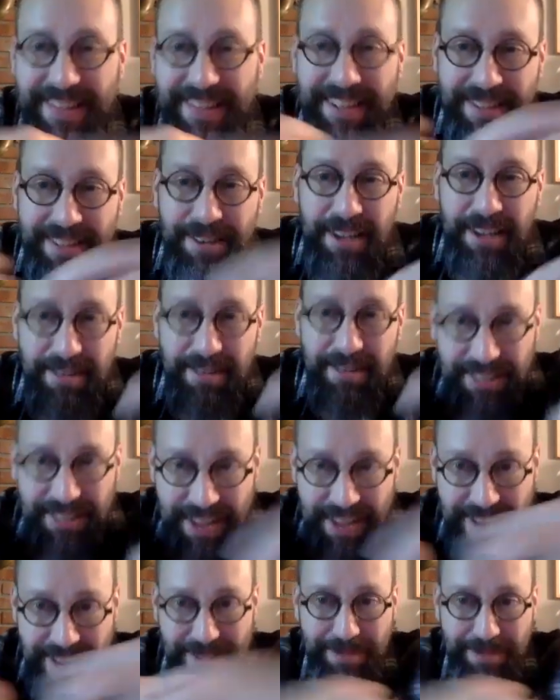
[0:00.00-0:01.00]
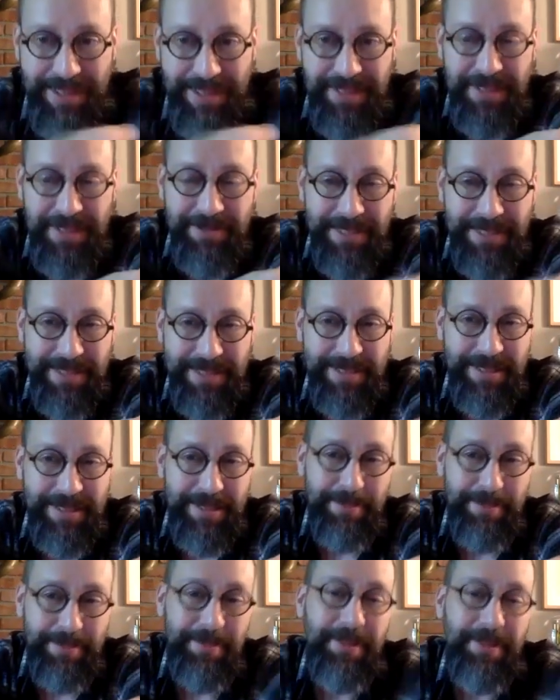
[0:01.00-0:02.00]
like, kind of entangle myself in its
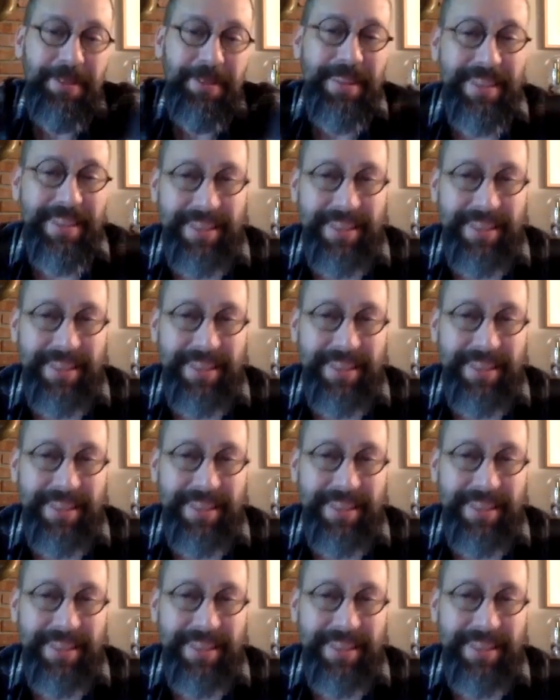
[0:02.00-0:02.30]
limbs